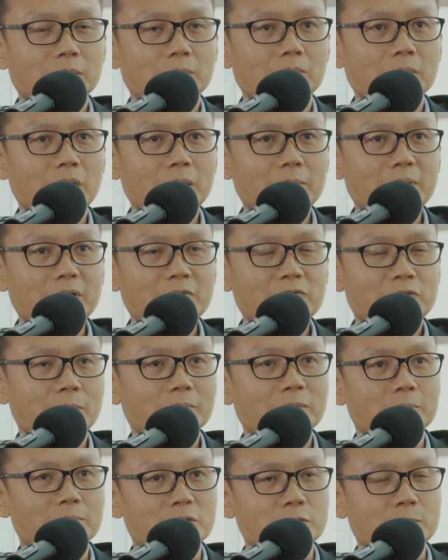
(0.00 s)
maybe
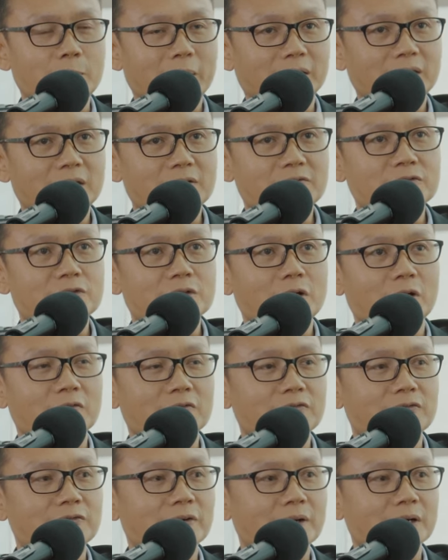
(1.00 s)
from the perspectives
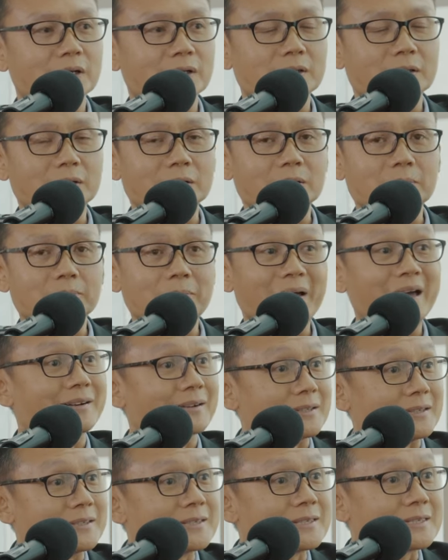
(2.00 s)
of
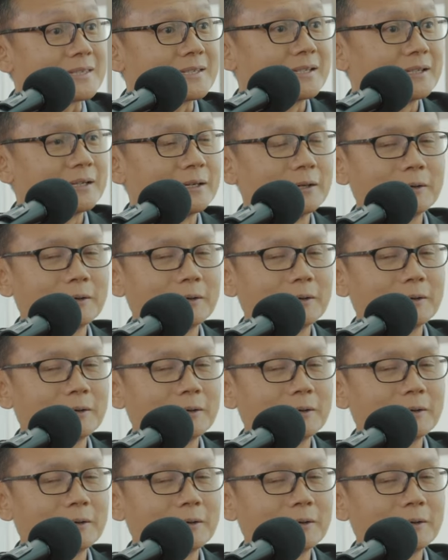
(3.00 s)
parents